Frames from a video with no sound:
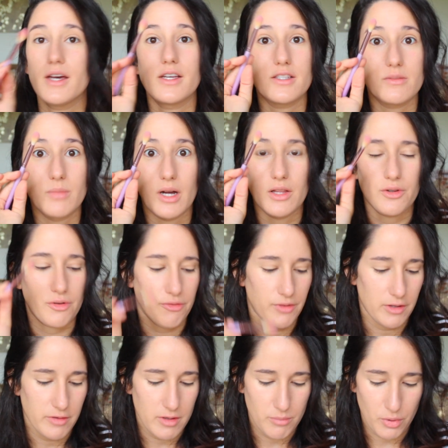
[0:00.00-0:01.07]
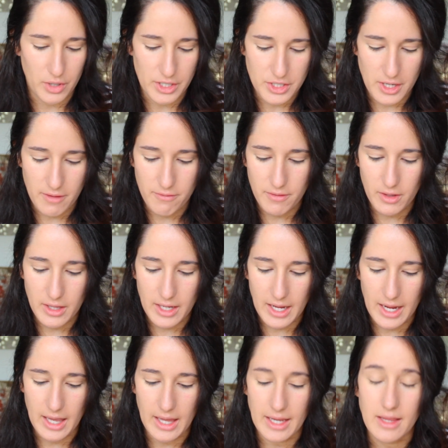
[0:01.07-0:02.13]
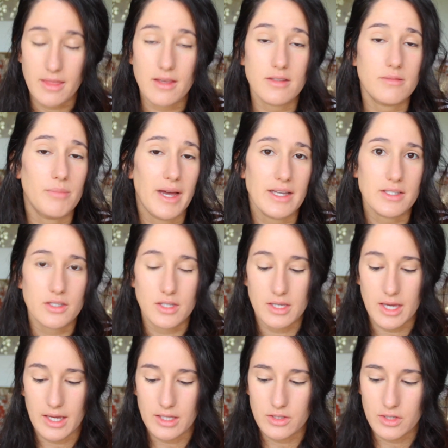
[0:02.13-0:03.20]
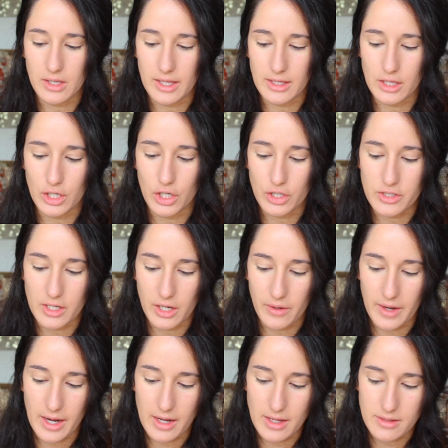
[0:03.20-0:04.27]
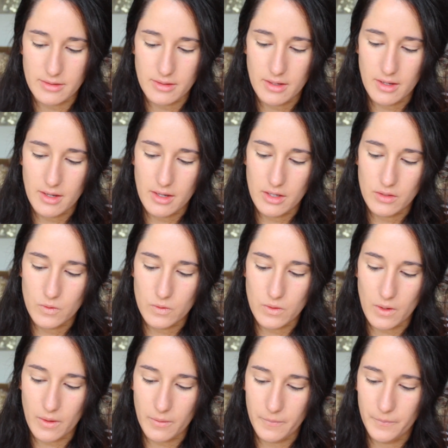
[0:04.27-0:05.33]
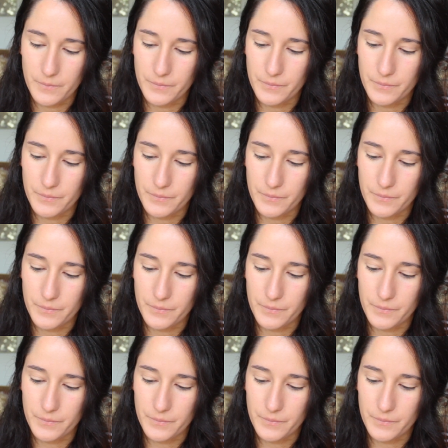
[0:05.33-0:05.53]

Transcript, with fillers: a small little fluffy brush. I feel like I like these best to get into like the nooks and crannies. So